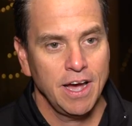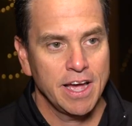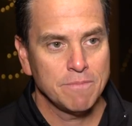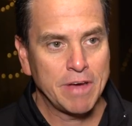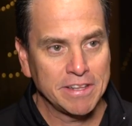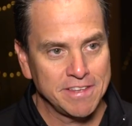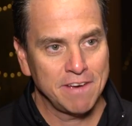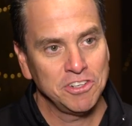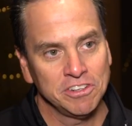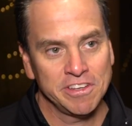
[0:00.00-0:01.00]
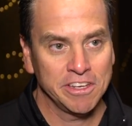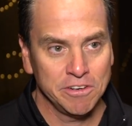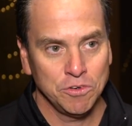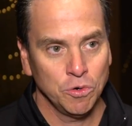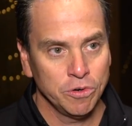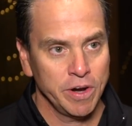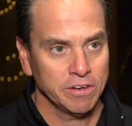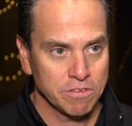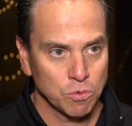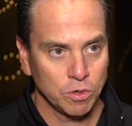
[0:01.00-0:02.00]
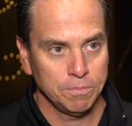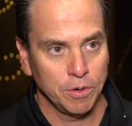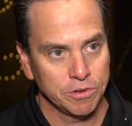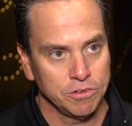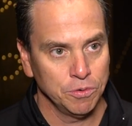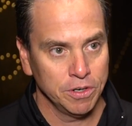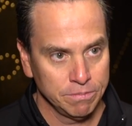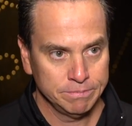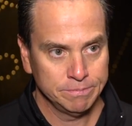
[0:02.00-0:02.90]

Hi, I'm Matt Savage, Executive Tour Director of the World Poker Tour.